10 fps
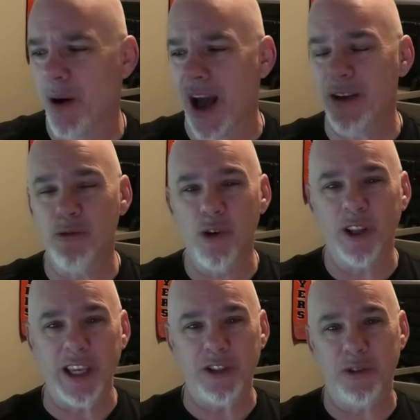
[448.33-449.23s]
I
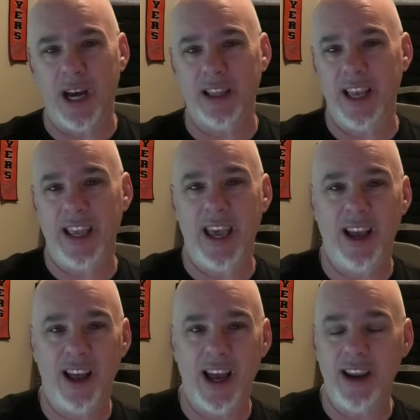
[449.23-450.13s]
really do not like
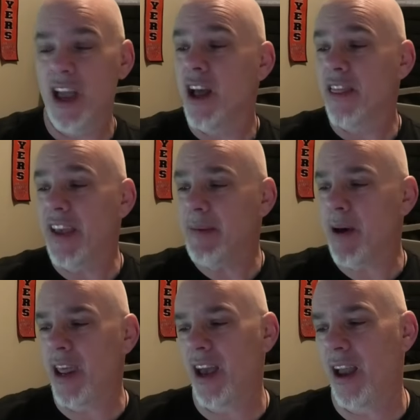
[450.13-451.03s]
AI. Think
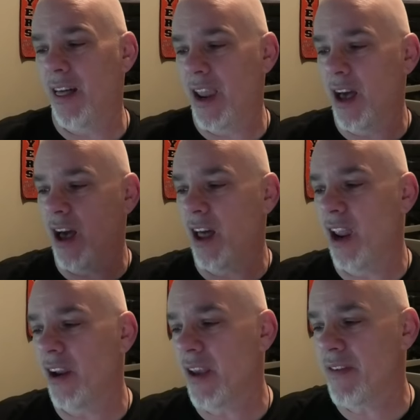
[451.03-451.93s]
about AI.
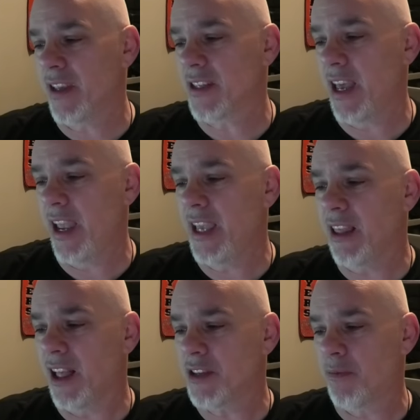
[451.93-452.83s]
I'll give you this.
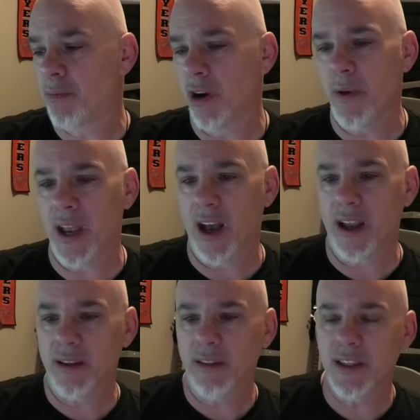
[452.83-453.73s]
Elon's pro AI.
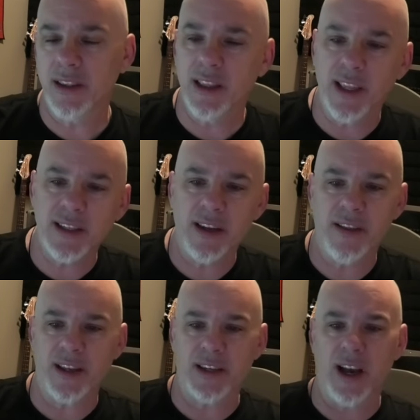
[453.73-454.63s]
Listen to
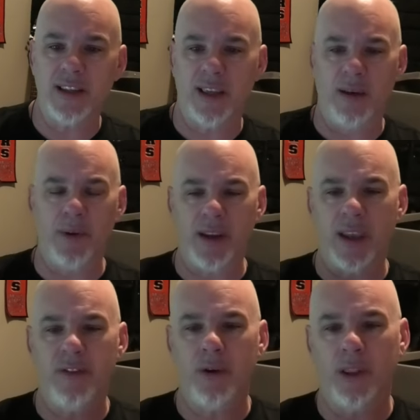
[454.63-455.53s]
this, guys. And I'm going to
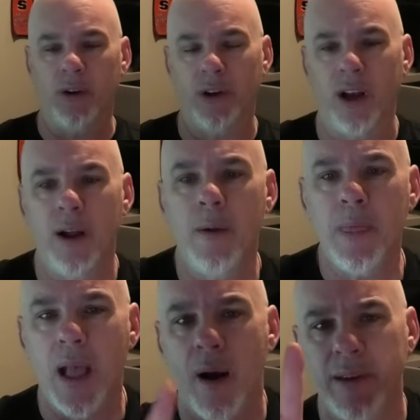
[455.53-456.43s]
give you a little,
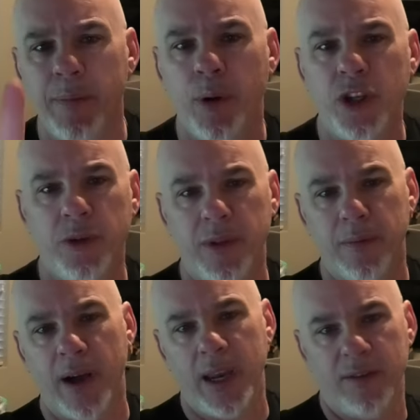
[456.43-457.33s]
I'm going to put you in the
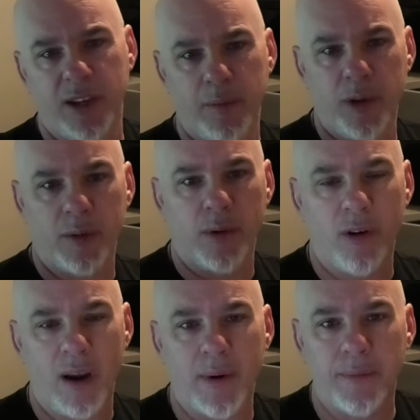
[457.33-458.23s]
mind of a computer
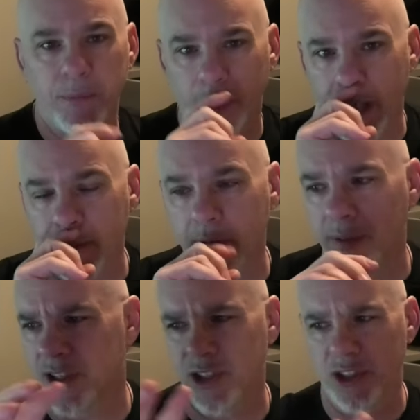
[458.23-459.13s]
programmer. Okay. But
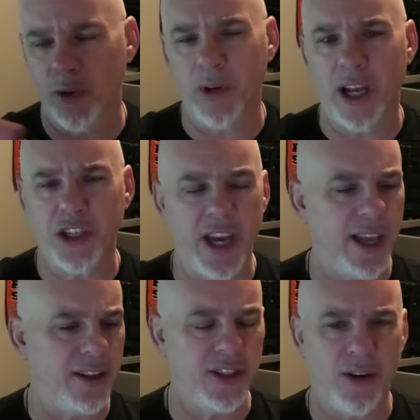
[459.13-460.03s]
this is so not
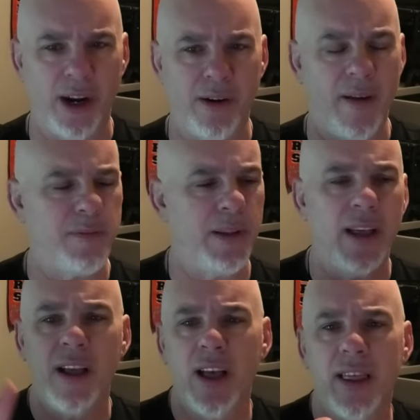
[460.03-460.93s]
chat, so not crafts, but
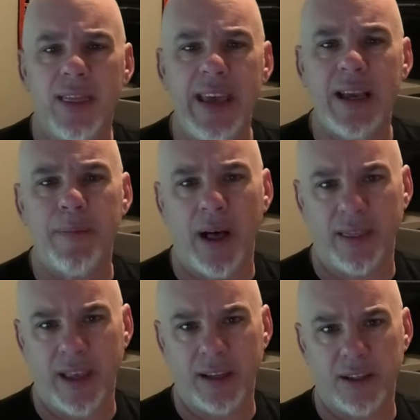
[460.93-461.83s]
think
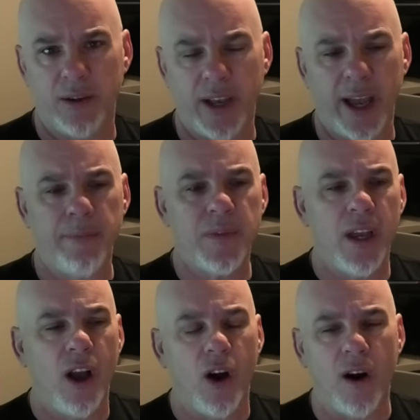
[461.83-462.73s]
about this. Okay.
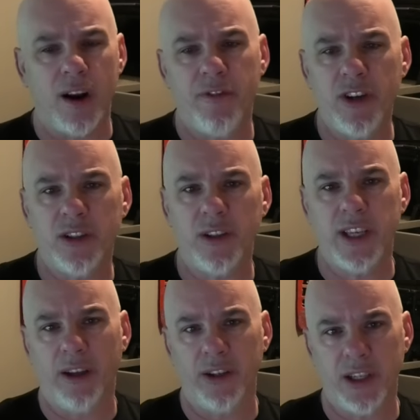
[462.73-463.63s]
Artificial
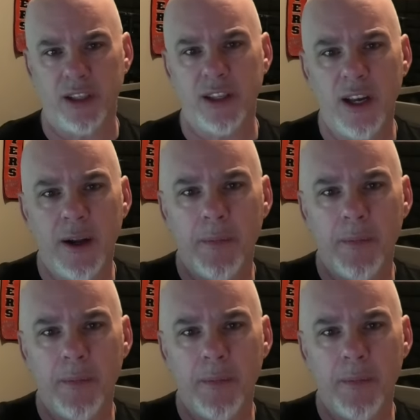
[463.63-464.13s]
intelligence